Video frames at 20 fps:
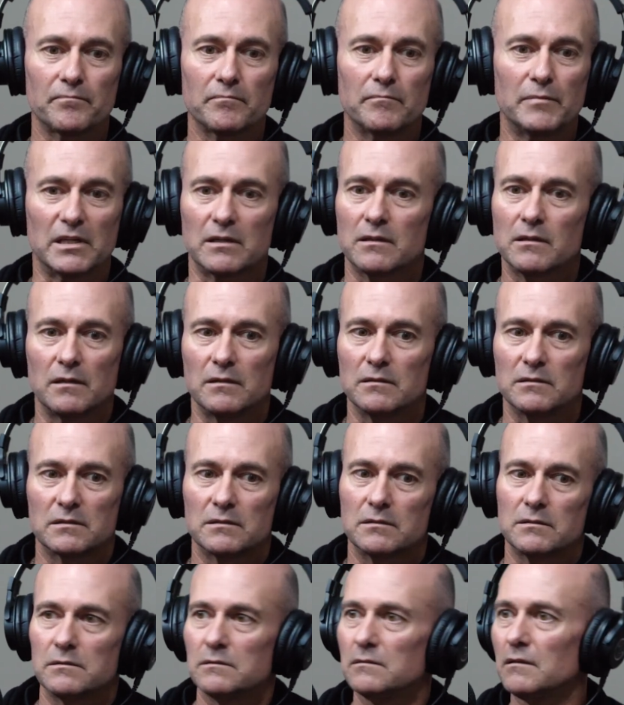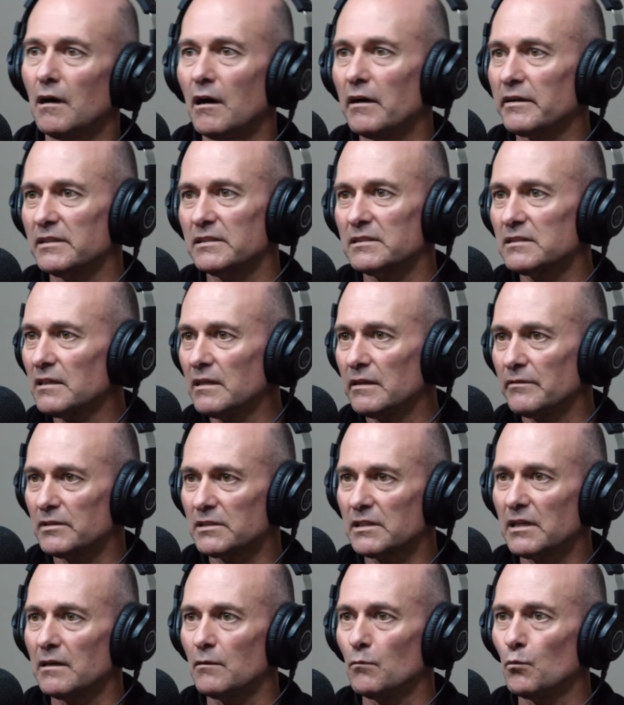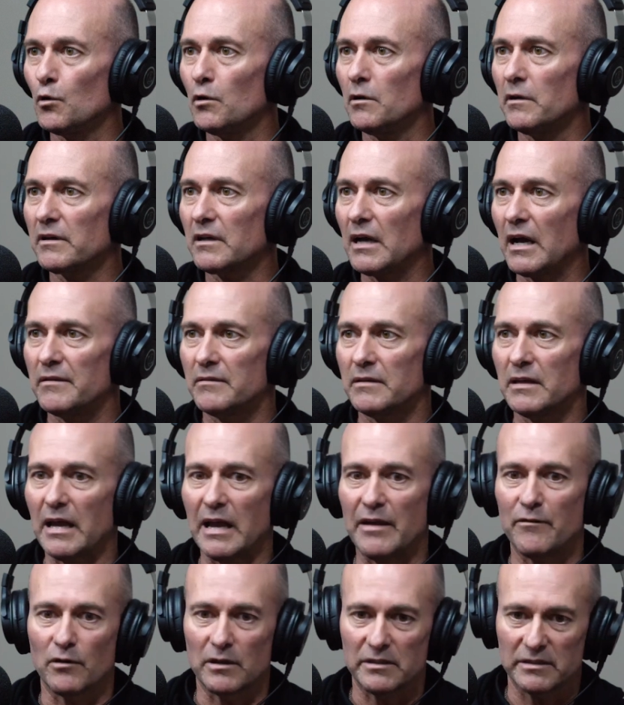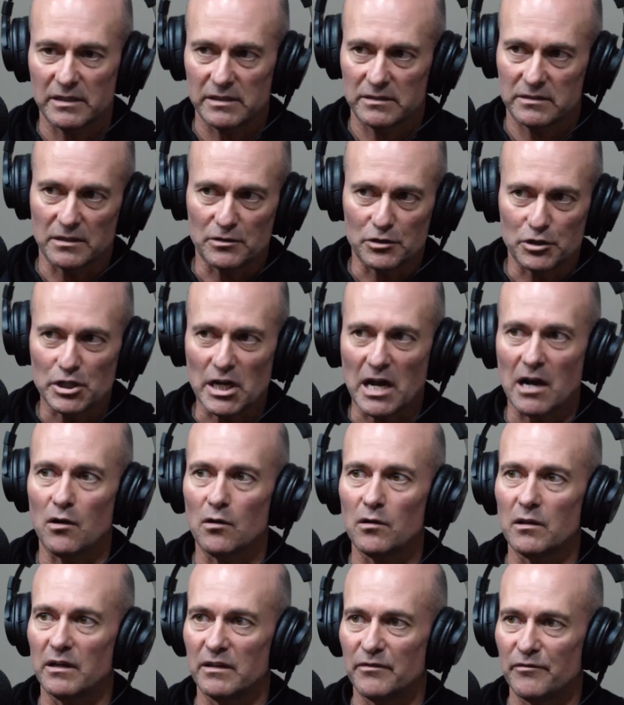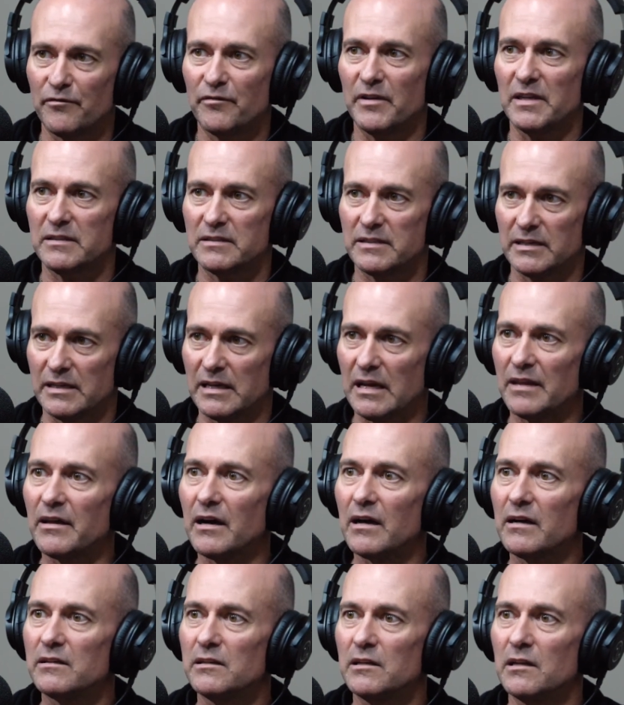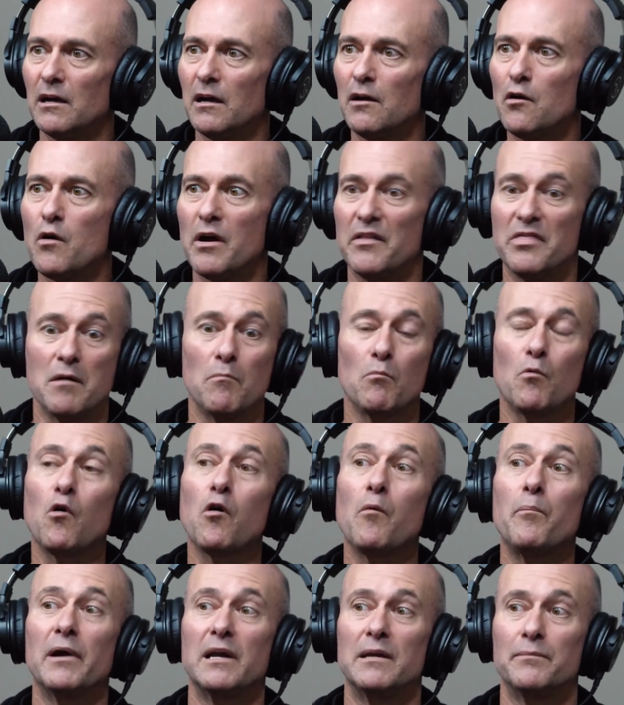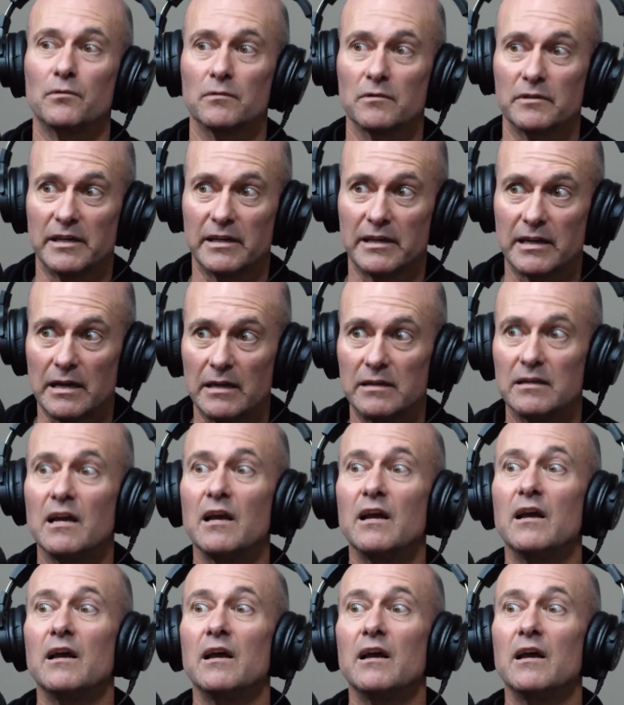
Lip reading: Because I can see if it's going to work, and everyone needs to gel and fit together, you know. And the more people you get